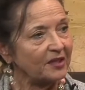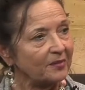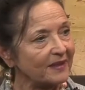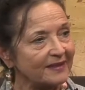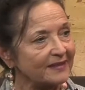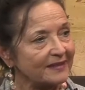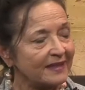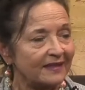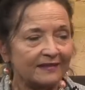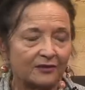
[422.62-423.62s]
there,
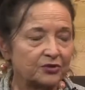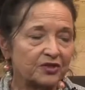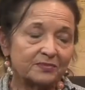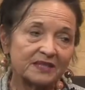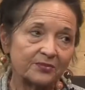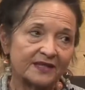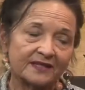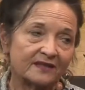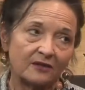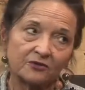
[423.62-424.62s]
because those Christmas
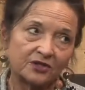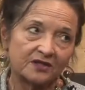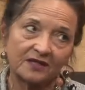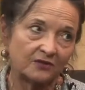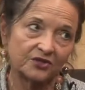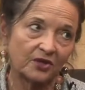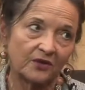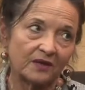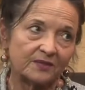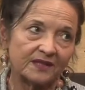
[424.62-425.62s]
presents don't
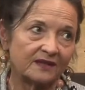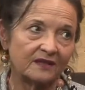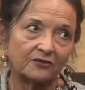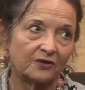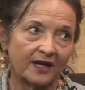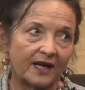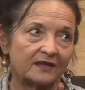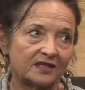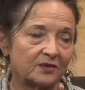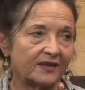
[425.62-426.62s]
show up mm-hmm. until
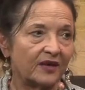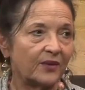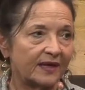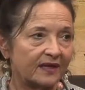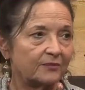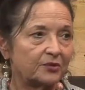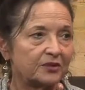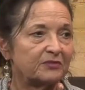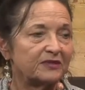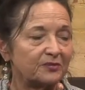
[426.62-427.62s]
overnight. So when they wake up
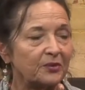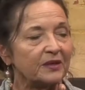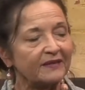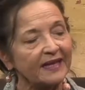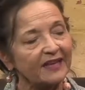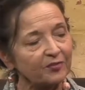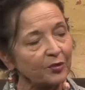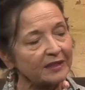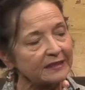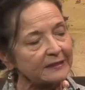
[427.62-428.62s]
Christmas morning, they have
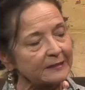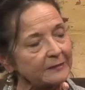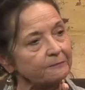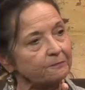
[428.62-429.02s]
presents.